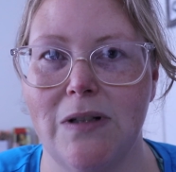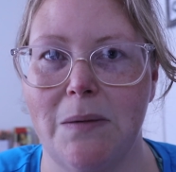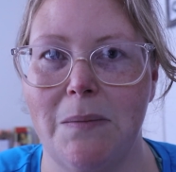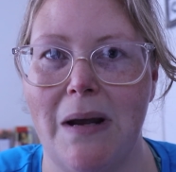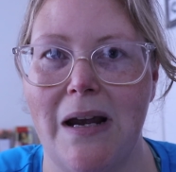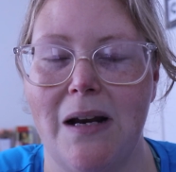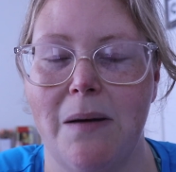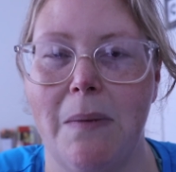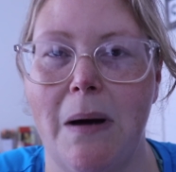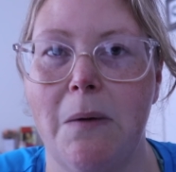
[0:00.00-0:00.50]
I
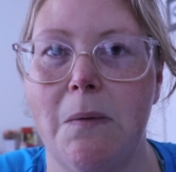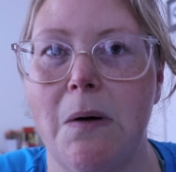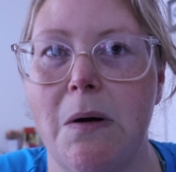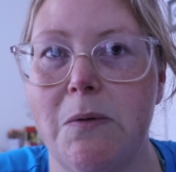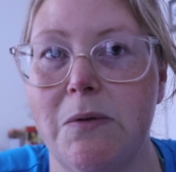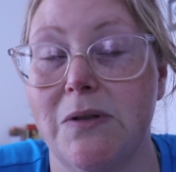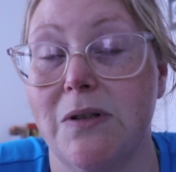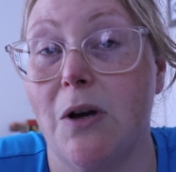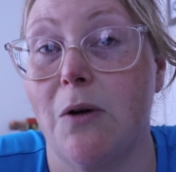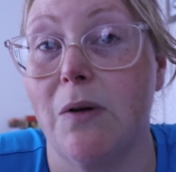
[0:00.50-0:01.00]
made about what
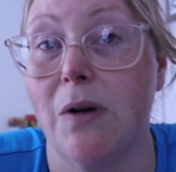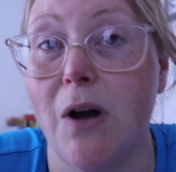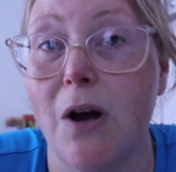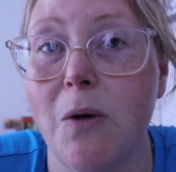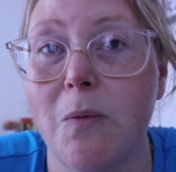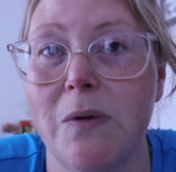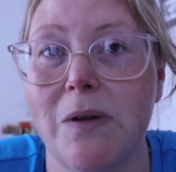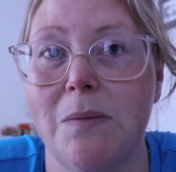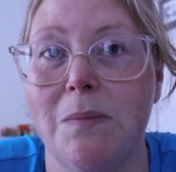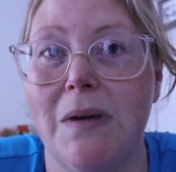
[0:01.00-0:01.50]
was going
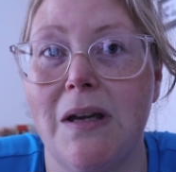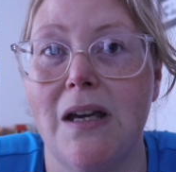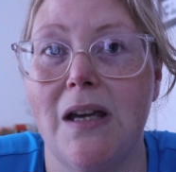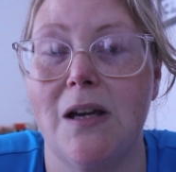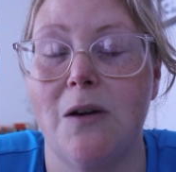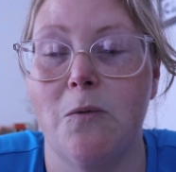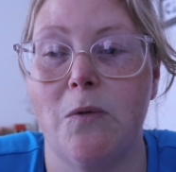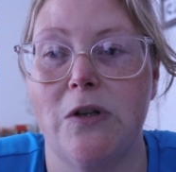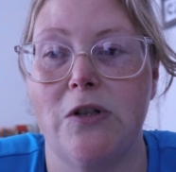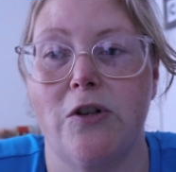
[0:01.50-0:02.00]
on with
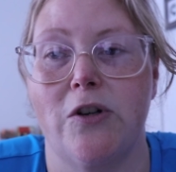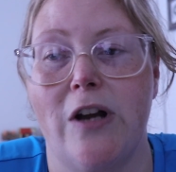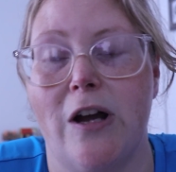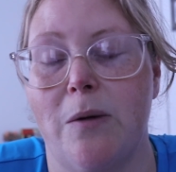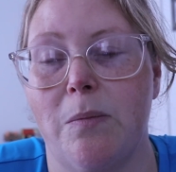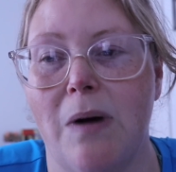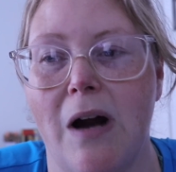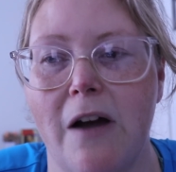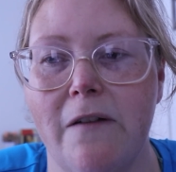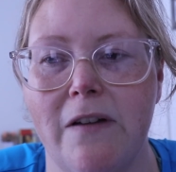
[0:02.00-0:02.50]
me, which are now
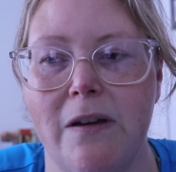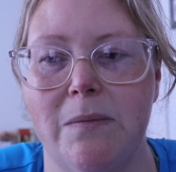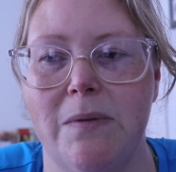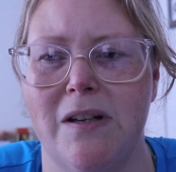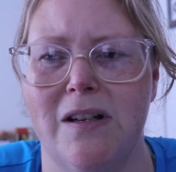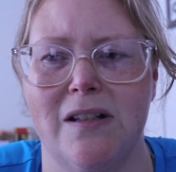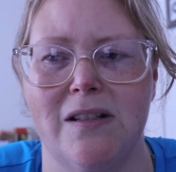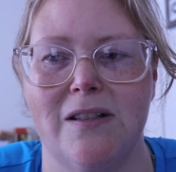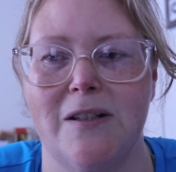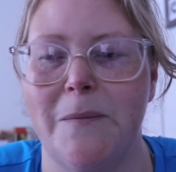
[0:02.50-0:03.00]
private
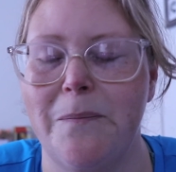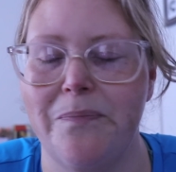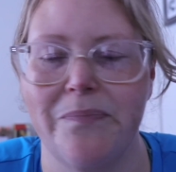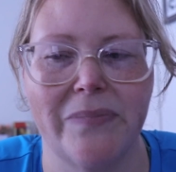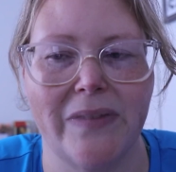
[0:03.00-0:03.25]
because